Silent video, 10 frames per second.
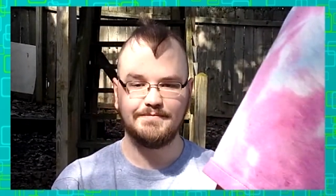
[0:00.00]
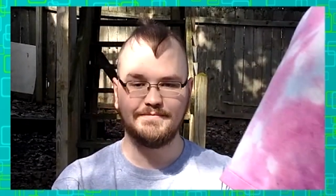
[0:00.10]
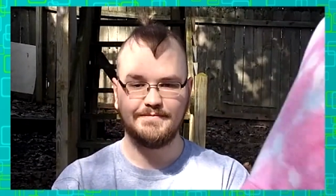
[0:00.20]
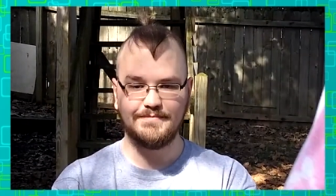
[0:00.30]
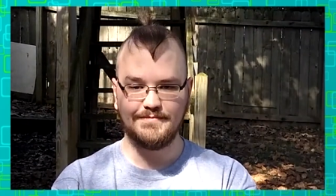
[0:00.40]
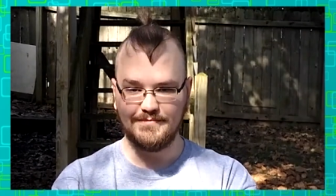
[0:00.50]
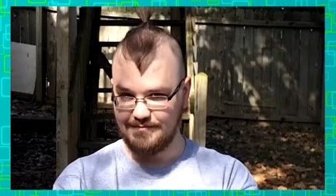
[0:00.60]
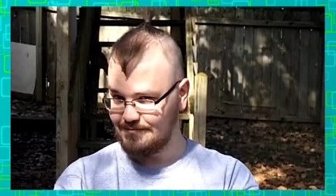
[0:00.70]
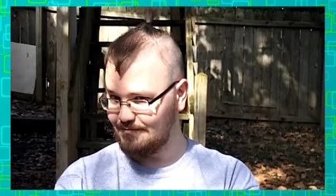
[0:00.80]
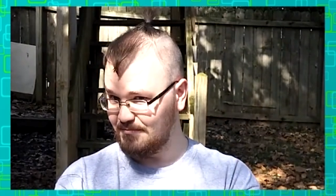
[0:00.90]
Oh.
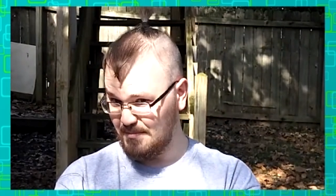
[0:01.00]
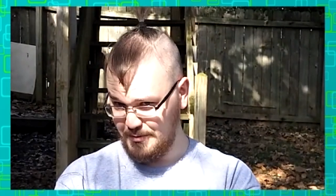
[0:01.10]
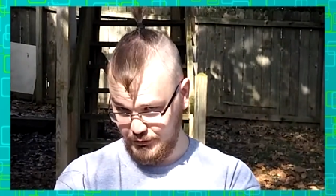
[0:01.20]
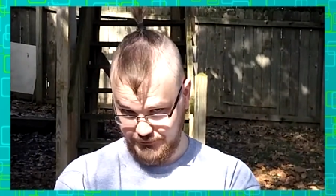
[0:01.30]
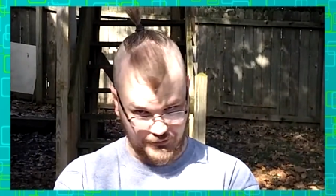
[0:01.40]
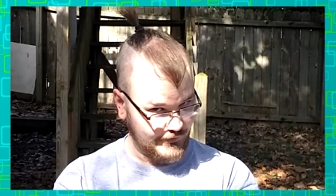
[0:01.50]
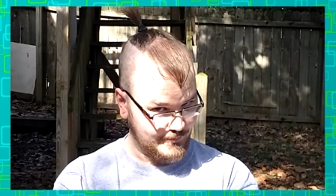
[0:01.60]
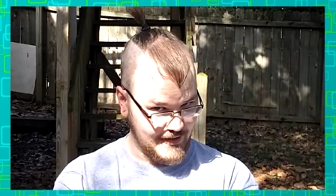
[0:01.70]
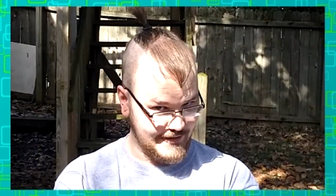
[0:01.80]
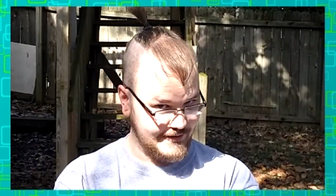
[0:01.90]
My beautiful
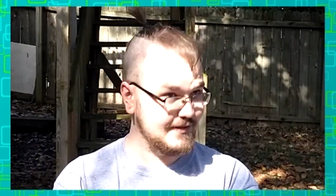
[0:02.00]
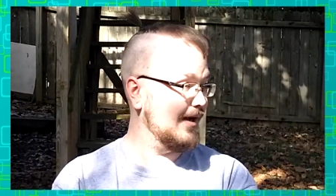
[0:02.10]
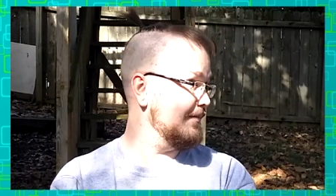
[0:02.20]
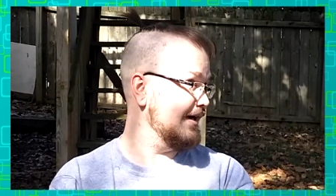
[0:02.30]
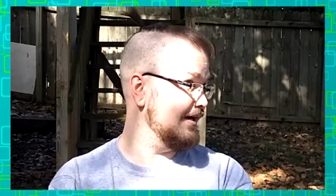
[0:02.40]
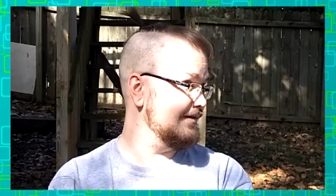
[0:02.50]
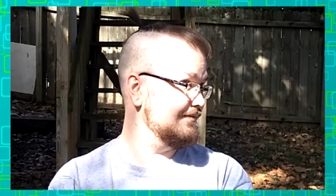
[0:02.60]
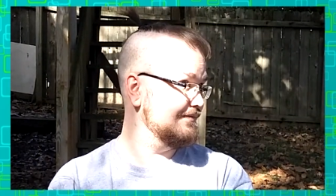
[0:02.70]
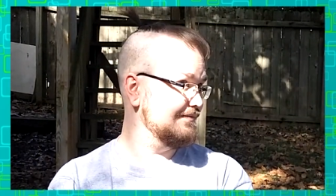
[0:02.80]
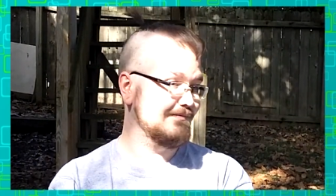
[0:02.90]
spiky
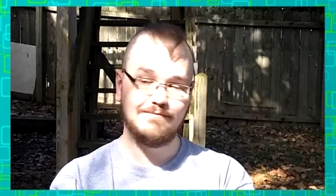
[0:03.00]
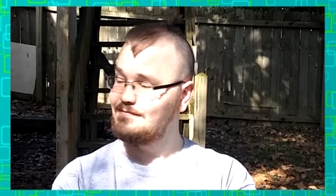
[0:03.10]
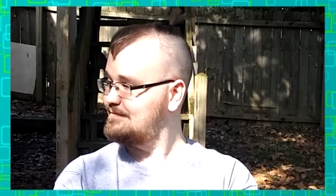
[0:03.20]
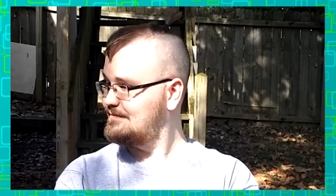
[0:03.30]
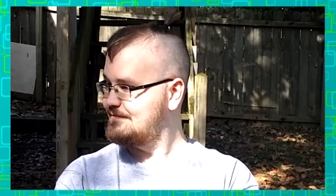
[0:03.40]
prepubescent top knot. Top